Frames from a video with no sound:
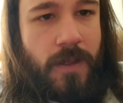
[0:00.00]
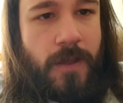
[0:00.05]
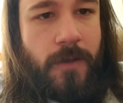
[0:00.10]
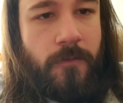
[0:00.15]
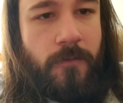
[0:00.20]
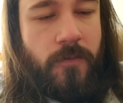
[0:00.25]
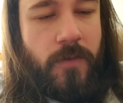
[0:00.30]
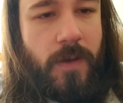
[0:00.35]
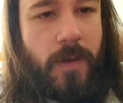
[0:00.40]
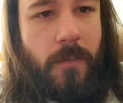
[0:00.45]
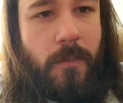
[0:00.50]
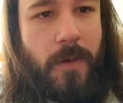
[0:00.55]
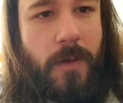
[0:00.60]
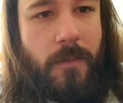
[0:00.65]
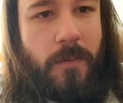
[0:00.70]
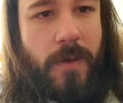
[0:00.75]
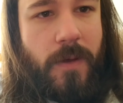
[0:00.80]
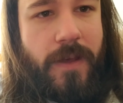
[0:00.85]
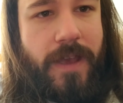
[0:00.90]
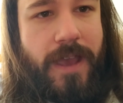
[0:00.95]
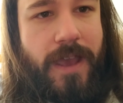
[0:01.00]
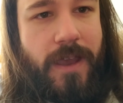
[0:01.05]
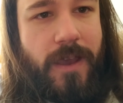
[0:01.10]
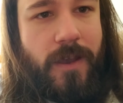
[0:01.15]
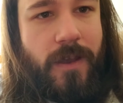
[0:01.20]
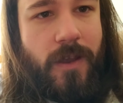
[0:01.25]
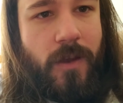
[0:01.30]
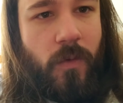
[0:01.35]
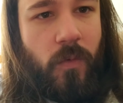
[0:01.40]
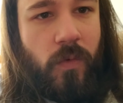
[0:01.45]
A film about
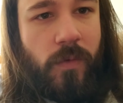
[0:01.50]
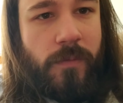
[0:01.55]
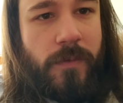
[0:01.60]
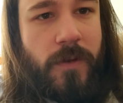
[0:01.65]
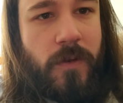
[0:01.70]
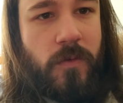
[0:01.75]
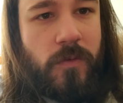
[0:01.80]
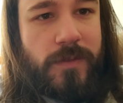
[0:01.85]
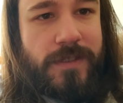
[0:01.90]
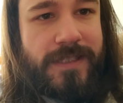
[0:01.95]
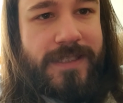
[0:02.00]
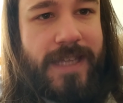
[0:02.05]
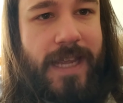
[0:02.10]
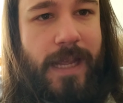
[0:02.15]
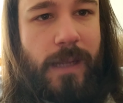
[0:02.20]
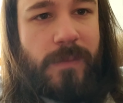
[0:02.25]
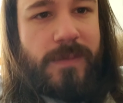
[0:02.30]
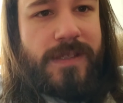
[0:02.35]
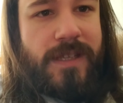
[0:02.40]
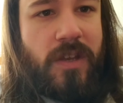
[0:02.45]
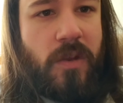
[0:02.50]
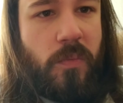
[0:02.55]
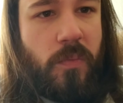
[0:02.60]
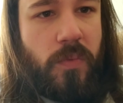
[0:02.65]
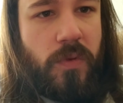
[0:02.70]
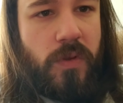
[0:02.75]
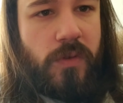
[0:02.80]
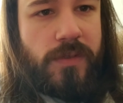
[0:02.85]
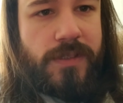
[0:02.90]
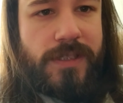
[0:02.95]
a woman who escapes an
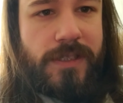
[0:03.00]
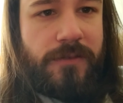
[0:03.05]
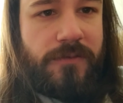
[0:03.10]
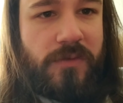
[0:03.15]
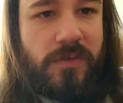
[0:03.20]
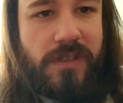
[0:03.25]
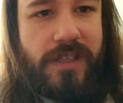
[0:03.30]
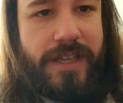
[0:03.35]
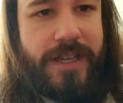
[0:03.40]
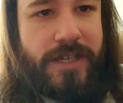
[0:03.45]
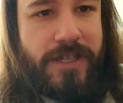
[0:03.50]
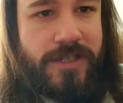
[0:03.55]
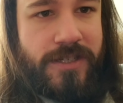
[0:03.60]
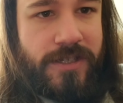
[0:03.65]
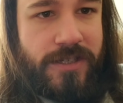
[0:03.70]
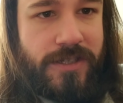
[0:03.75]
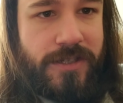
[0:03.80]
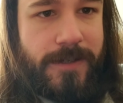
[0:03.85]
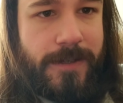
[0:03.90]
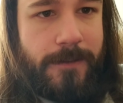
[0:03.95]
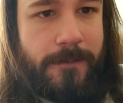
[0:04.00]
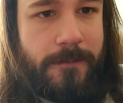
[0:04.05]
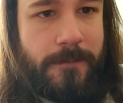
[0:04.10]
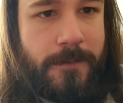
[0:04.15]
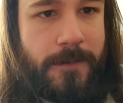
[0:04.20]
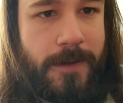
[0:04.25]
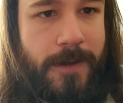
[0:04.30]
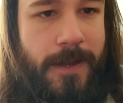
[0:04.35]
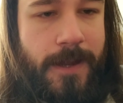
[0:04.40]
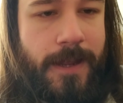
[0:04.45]
abusive relationship
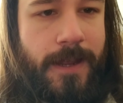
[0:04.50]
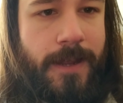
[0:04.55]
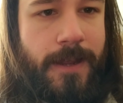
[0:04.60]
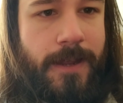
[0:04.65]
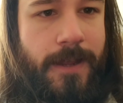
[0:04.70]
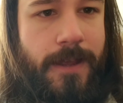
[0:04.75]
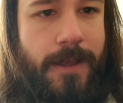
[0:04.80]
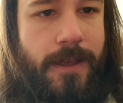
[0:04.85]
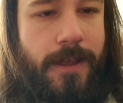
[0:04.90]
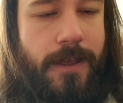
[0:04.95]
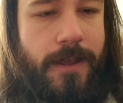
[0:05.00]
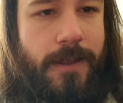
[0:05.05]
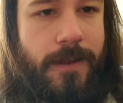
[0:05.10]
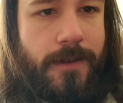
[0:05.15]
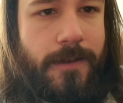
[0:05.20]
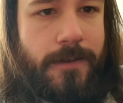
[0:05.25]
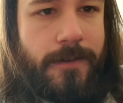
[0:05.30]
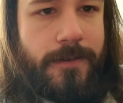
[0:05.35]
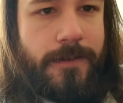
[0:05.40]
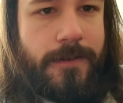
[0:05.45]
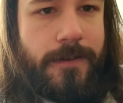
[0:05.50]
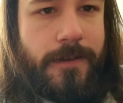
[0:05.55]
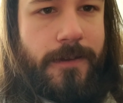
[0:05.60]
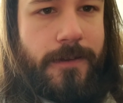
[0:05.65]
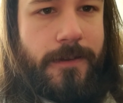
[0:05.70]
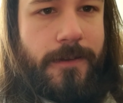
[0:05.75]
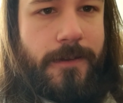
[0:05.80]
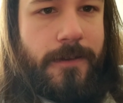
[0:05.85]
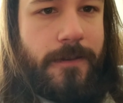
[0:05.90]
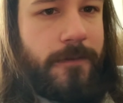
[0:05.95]
and
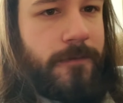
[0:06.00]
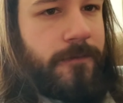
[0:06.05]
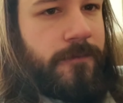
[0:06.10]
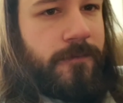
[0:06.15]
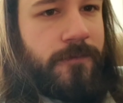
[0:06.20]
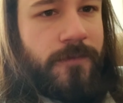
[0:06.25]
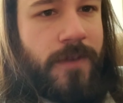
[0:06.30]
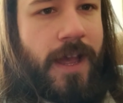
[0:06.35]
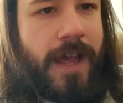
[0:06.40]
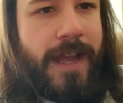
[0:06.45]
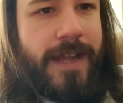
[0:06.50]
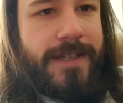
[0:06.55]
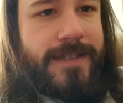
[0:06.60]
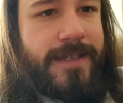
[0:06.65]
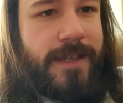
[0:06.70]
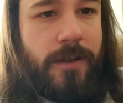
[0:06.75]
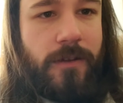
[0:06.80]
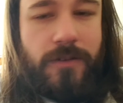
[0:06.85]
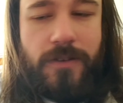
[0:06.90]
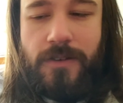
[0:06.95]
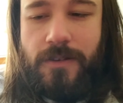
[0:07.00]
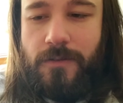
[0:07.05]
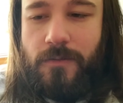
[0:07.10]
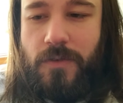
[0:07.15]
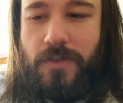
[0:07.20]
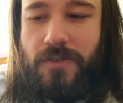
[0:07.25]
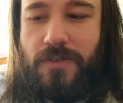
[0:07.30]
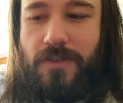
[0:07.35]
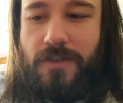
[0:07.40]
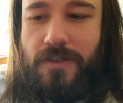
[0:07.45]
hides out
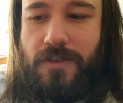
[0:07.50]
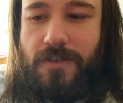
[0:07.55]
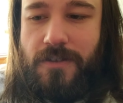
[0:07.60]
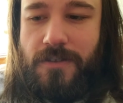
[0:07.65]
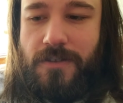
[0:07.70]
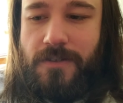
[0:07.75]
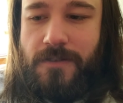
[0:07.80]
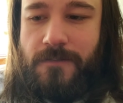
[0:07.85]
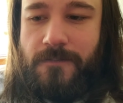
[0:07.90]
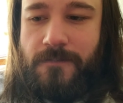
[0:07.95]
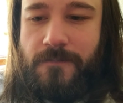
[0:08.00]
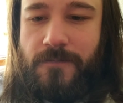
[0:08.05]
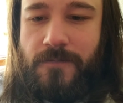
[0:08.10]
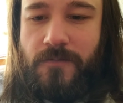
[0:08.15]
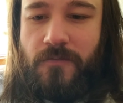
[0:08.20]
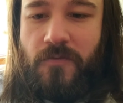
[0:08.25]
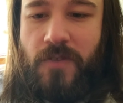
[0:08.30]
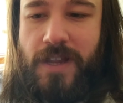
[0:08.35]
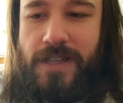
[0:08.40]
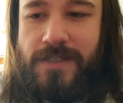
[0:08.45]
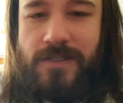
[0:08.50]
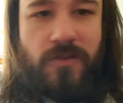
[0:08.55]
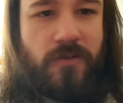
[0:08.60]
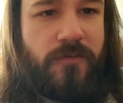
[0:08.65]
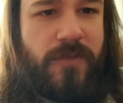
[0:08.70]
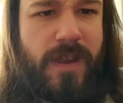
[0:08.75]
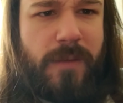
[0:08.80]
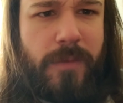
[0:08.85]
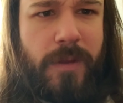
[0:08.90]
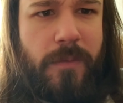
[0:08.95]
with friends or
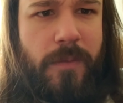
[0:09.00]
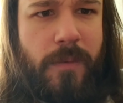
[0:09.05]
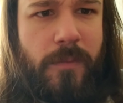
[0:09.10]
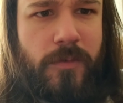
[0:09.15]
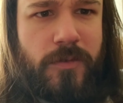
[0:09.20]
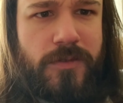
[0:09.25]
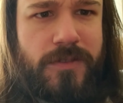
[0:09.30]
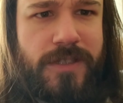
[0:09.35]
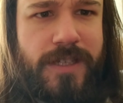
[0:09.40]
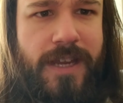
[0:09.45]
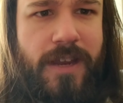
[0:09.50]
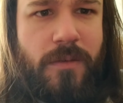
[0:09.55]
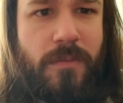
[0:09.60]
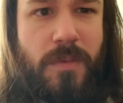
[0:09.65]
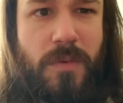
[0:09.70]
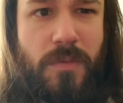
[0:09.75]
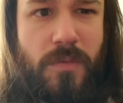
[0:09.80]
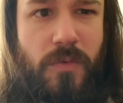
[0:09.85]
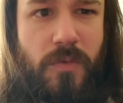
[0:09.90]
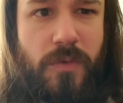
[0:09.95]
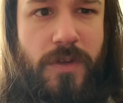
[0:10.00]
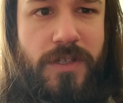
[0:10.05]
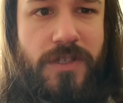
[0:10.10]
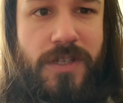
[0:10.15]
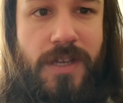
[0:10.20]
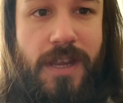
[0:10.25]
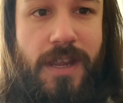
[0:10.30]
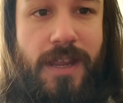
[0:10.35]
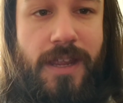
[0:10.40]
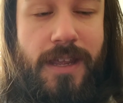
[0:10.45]
family members. I can't remember
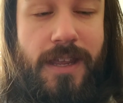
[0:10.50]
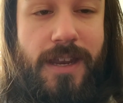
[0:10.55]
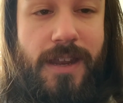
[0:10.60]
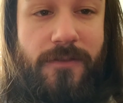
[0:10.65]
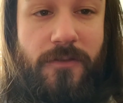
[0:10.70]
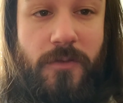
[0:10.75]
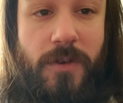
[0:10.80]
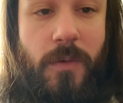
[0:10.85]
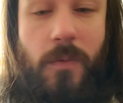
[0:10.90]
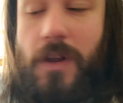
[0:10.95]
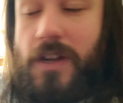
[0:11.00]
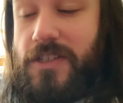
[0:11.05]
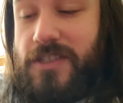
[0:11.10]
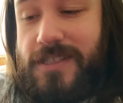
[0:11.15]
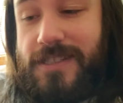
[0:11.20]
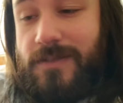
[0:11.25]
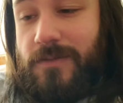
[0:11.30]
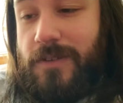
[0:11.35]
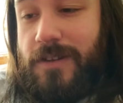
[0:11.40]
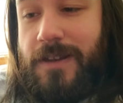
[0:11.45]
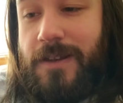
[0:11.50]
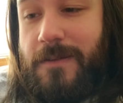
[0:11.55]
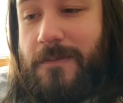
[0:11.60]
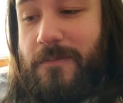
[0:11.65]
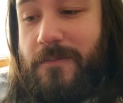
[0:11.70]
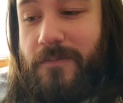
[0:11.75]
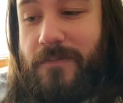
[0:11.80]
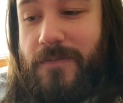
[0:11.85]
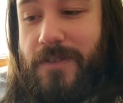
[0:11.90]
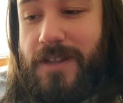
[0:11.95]
which. I'd have to rewatch this one.
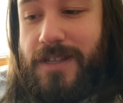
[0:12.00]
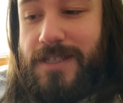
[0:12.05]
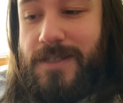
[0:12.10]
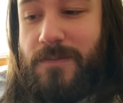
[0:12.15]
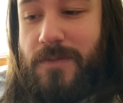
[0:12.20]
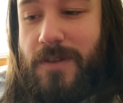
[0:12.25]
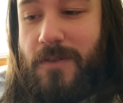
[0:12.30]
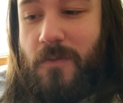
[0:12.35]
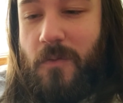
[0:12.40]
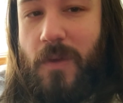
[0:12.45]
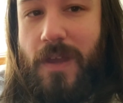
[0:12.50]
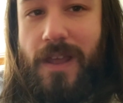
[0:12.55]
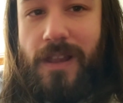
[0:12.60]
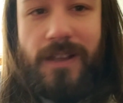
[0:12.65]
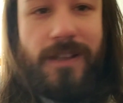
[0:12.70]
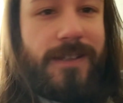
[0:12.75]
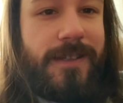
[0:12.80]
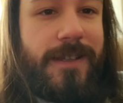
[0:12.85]
It's been a while.